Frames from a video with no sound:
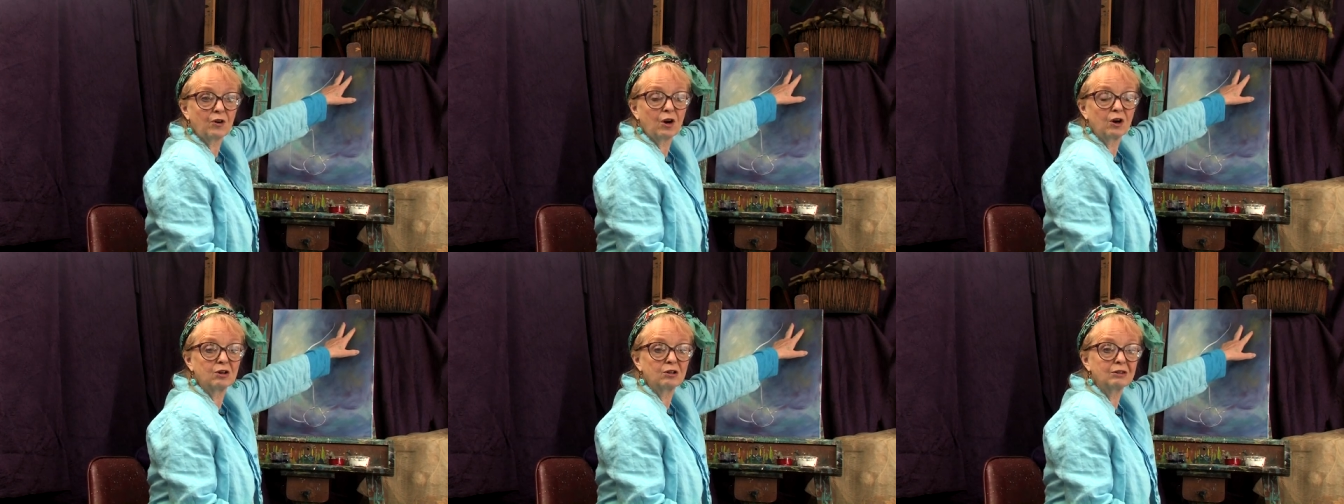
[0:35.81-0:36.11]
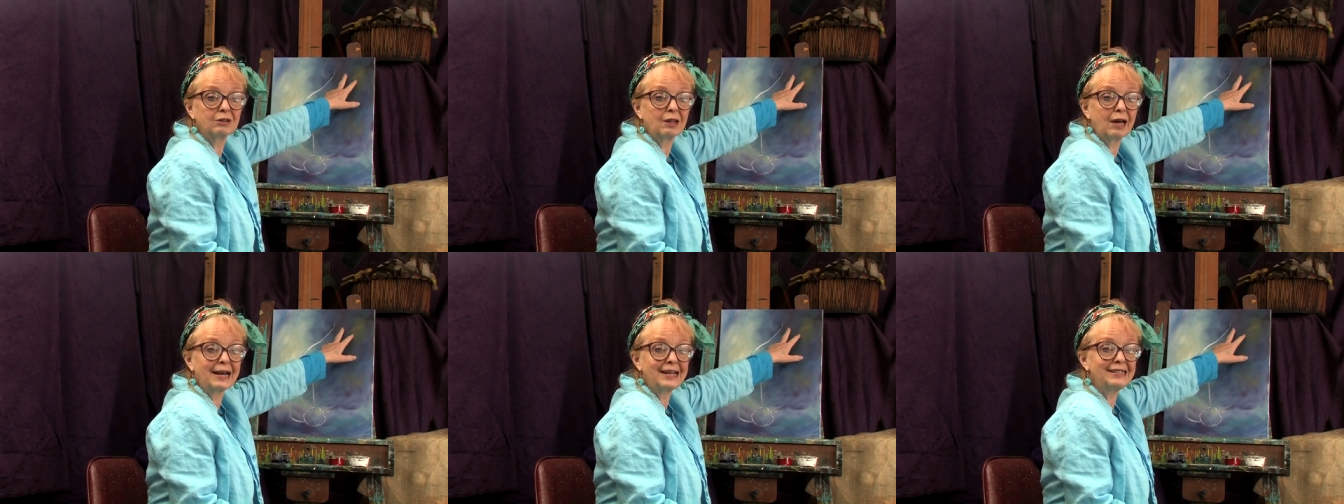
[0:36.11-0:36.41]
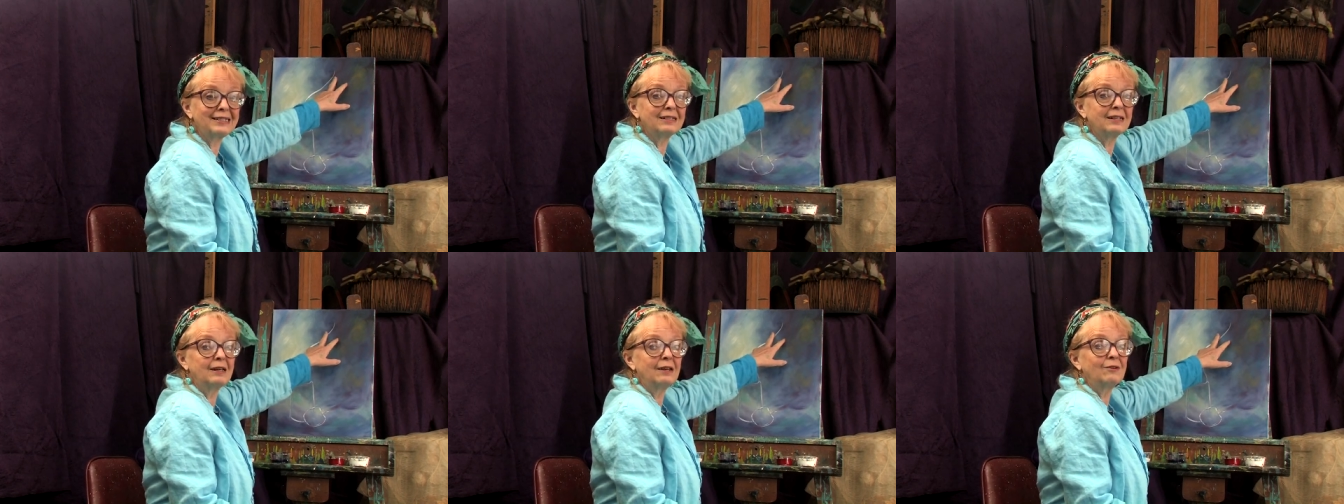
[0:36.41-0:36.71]
our
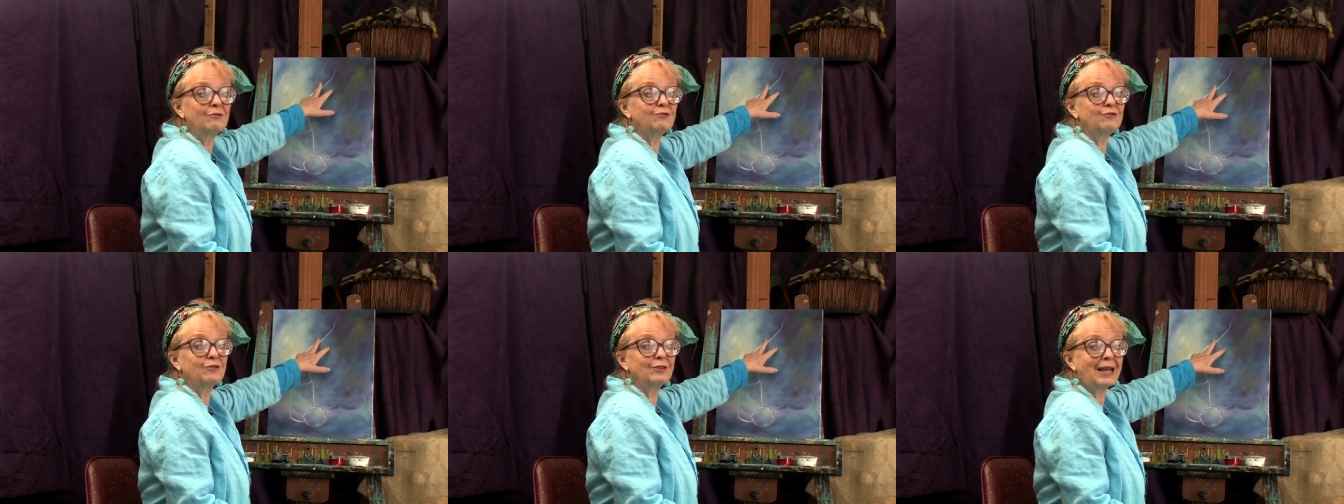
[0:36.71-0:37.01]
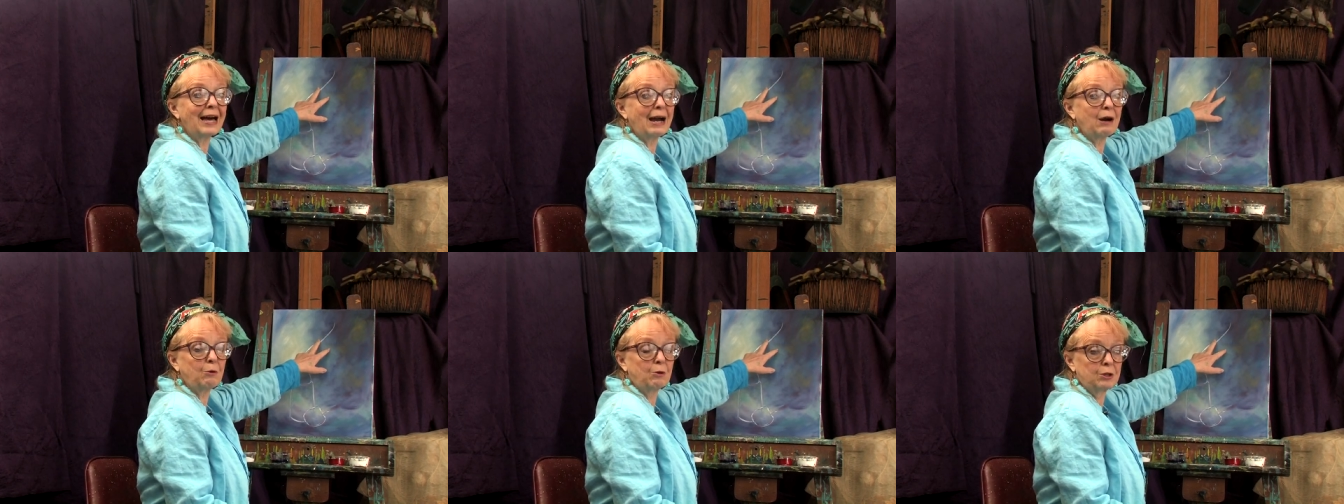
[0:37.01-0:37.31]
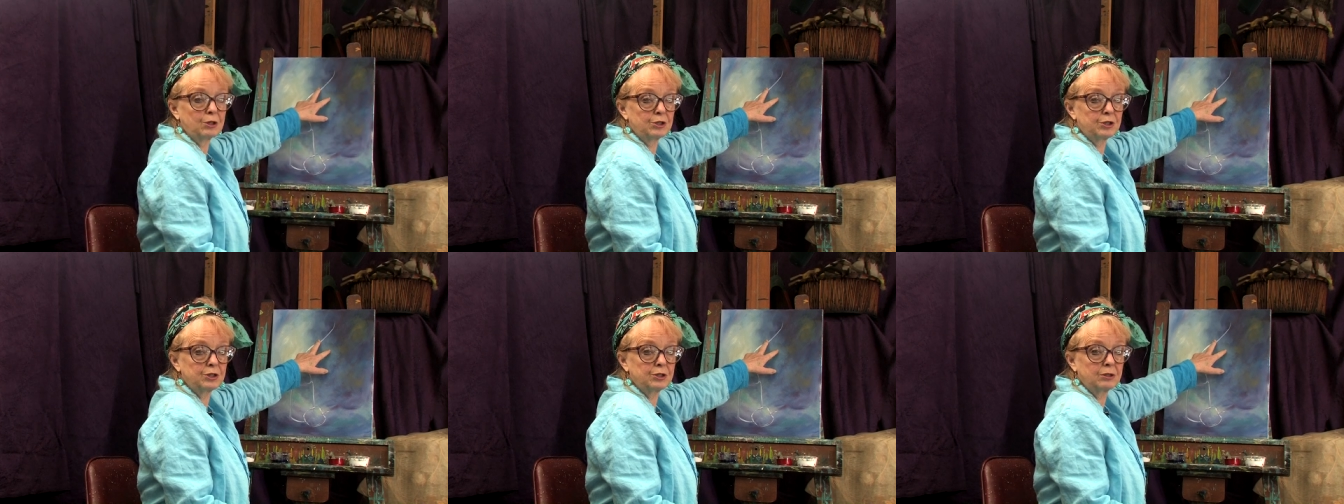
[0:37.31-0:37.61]
light
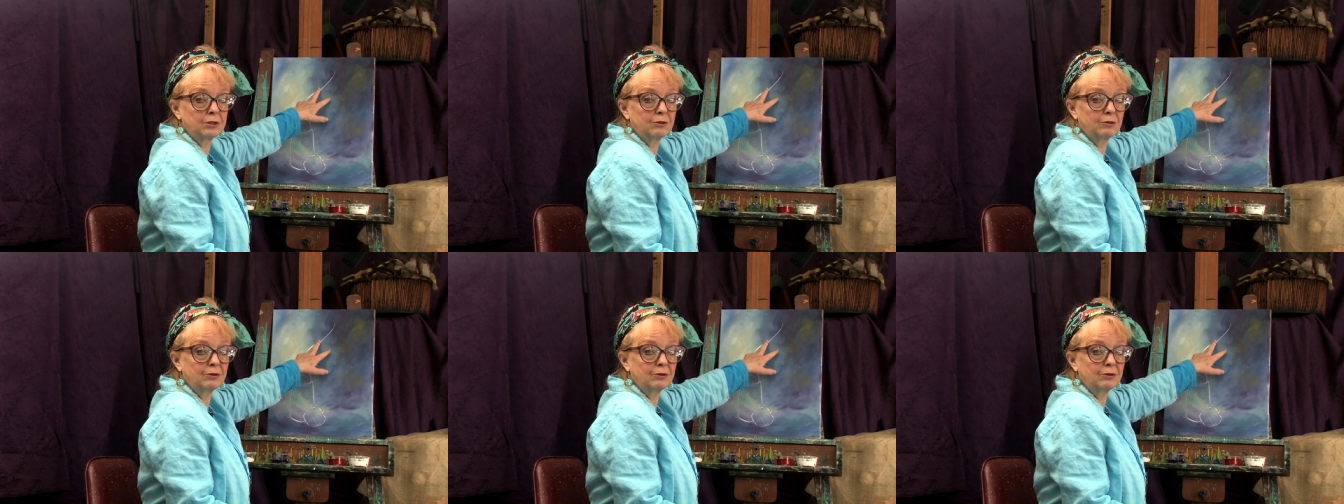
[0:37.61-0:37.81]
flowers.